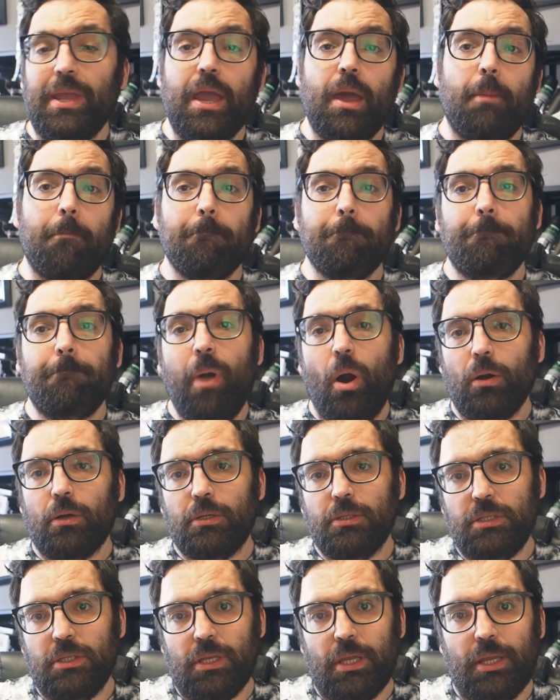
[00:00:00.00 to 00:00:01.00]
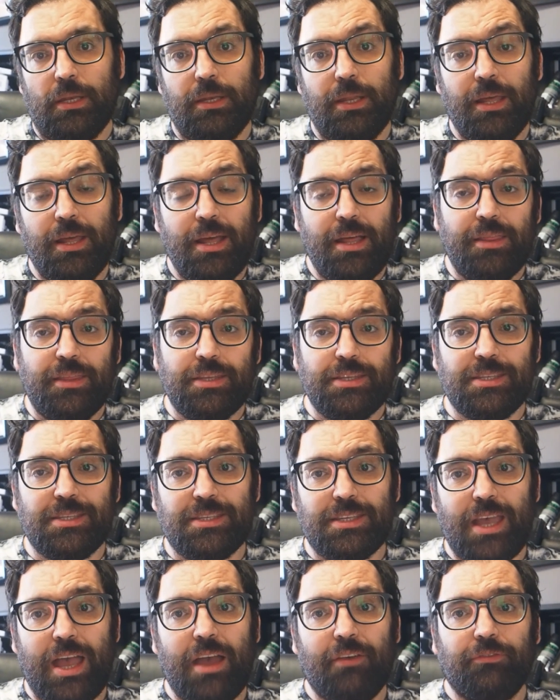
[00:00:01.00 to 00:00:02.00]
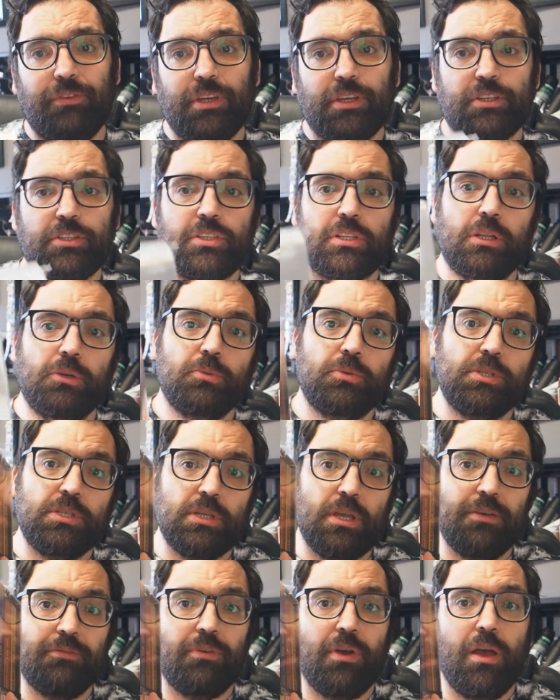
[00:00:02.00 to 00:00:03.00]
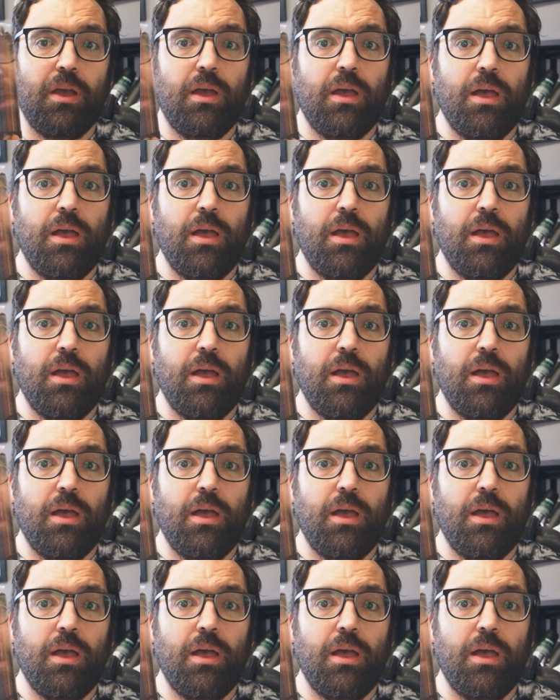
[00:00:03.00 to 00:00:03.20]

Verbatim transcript: unboxing the Zavvi exclusive